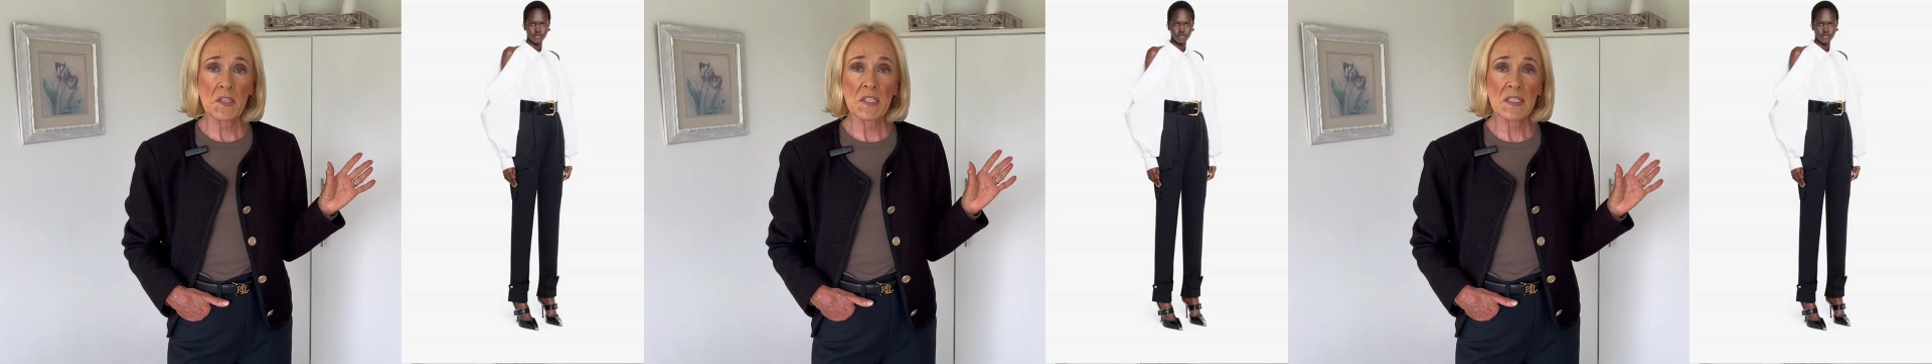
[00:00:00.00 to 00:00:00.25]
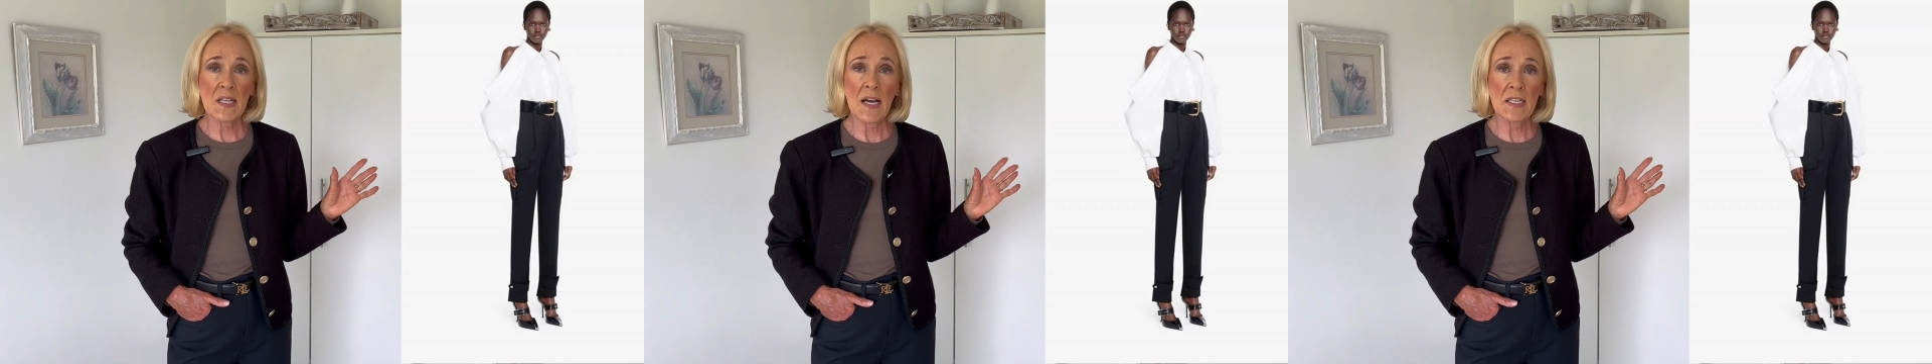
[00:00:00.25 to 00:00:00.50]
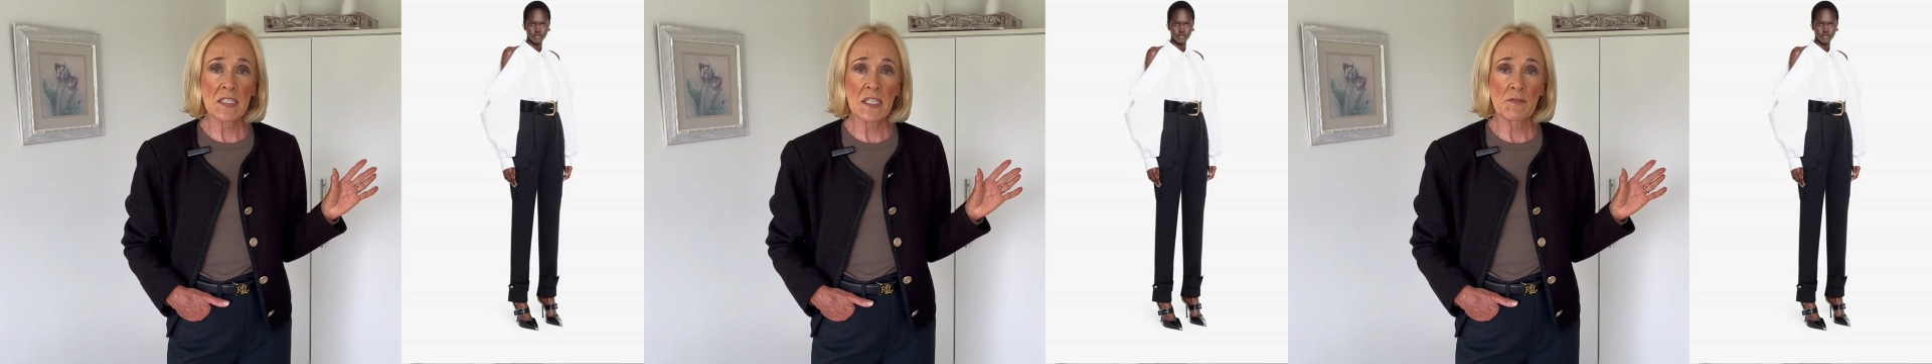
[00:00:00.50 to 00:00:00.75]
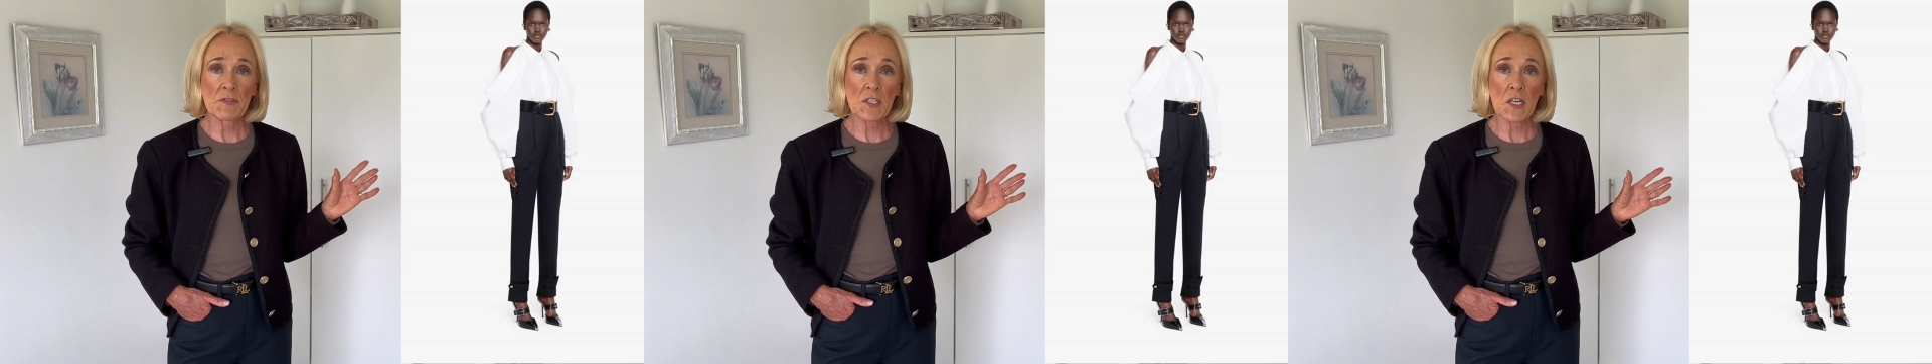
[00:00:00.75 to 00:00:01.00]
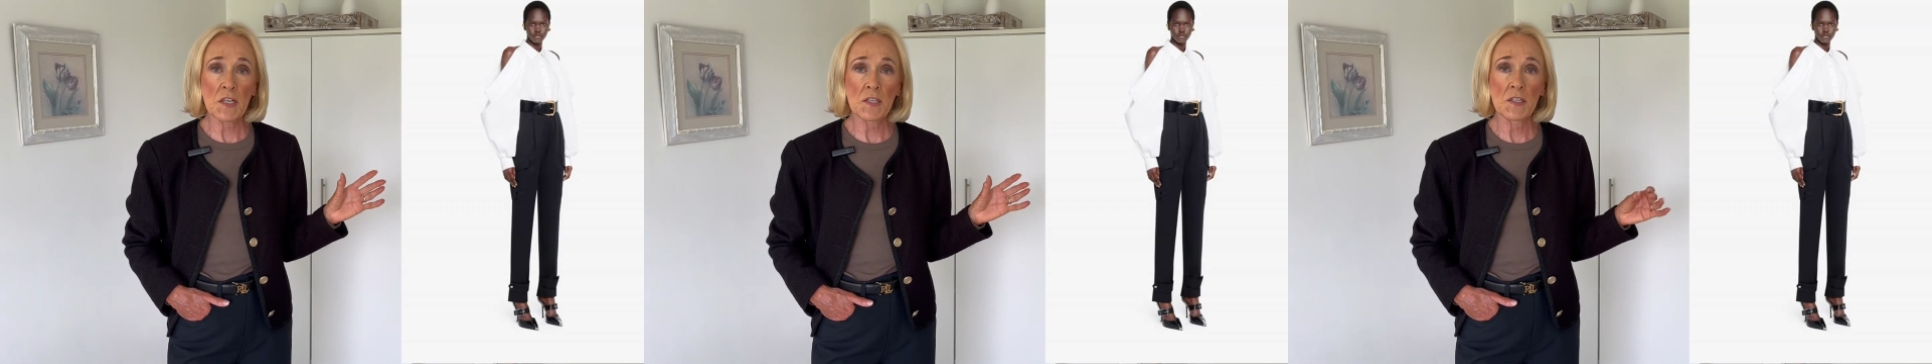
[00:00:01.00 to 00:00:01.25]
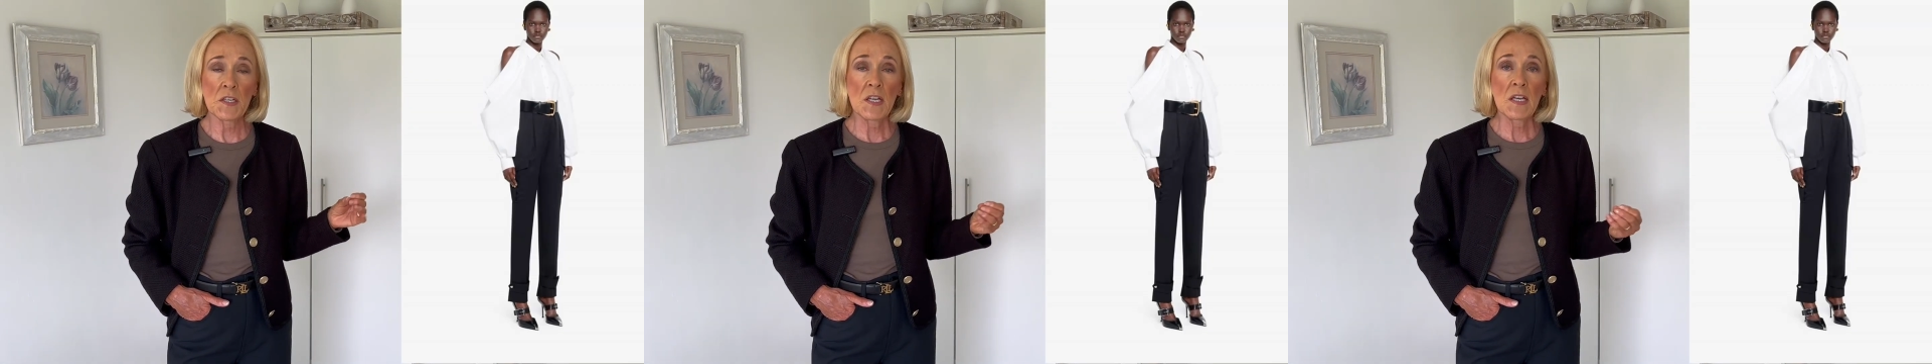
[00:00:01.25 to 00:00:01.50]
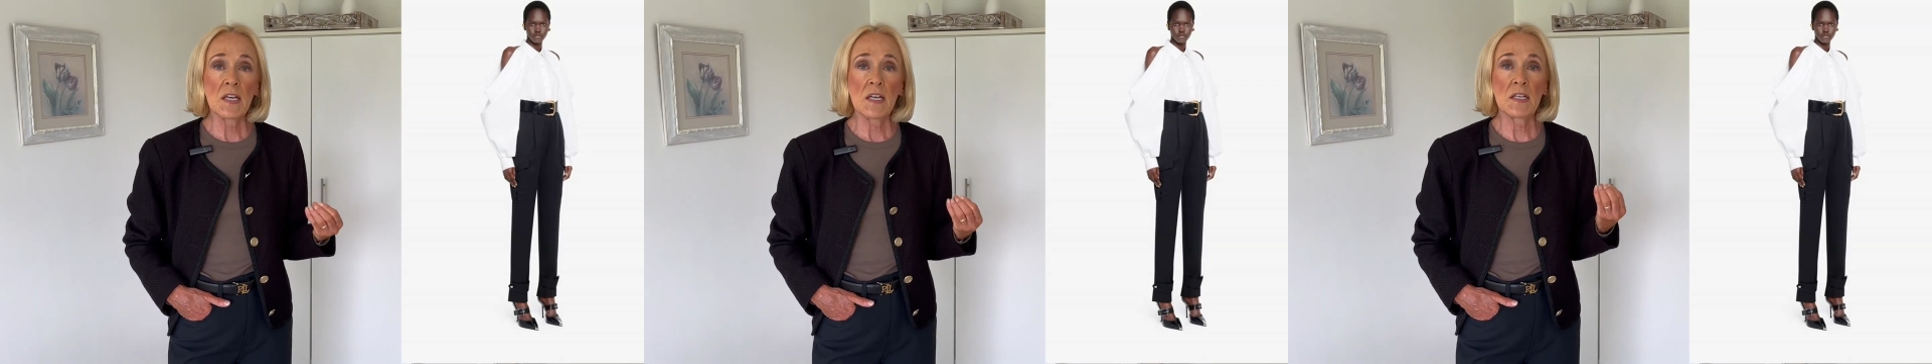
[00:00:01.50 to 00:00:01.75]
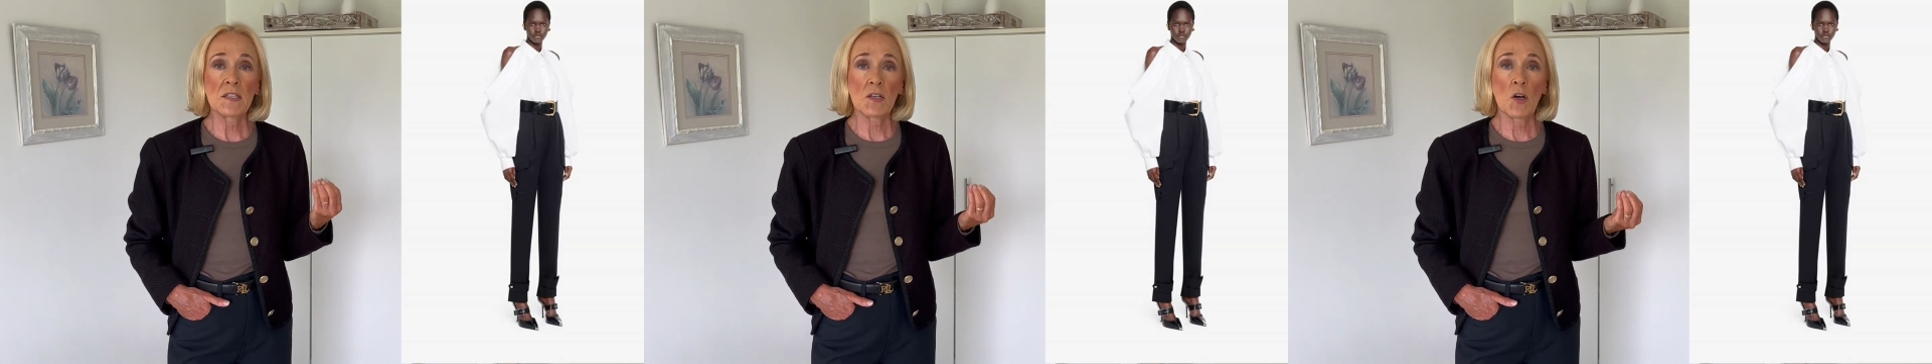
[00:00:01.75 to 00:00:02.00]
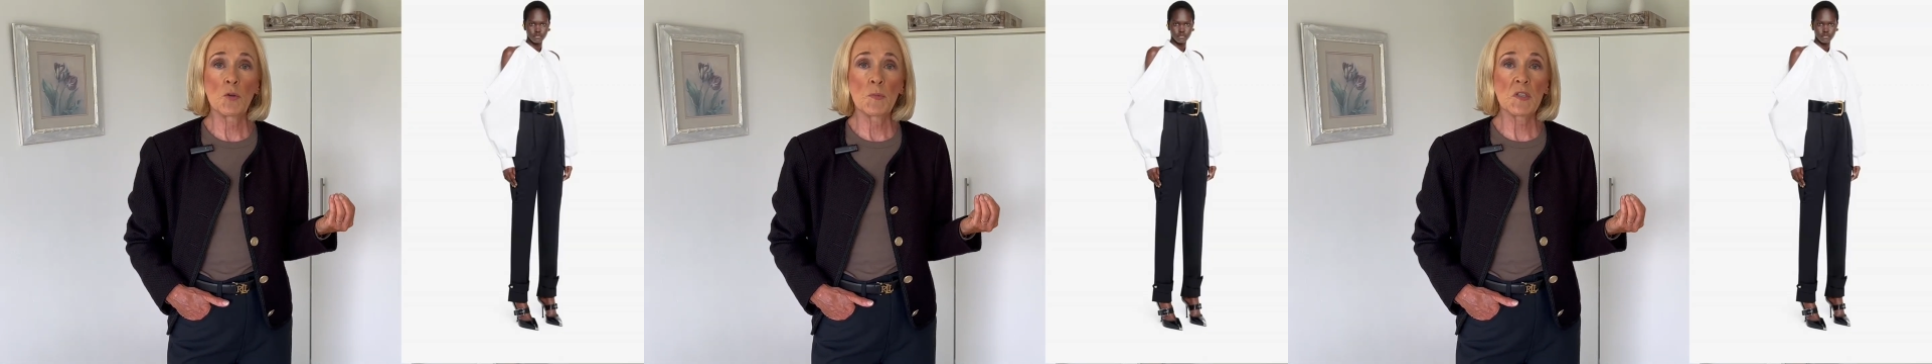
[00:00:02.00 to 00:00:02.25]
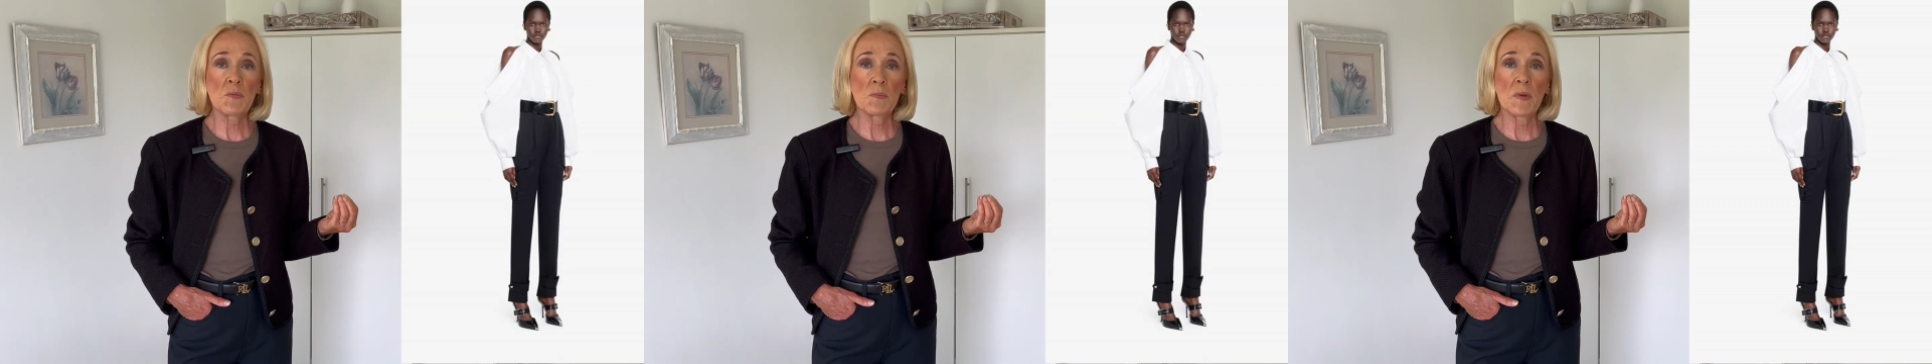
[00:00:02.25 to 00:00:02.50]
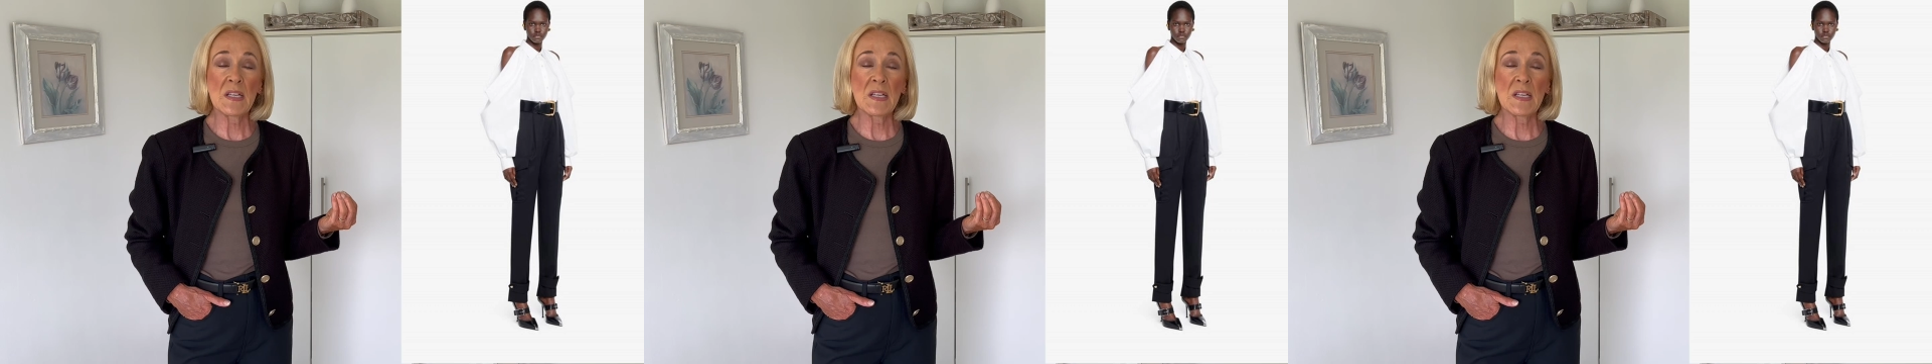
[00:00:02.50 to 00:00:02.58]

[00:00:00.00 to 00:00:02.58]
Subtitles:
designers have done, it's almost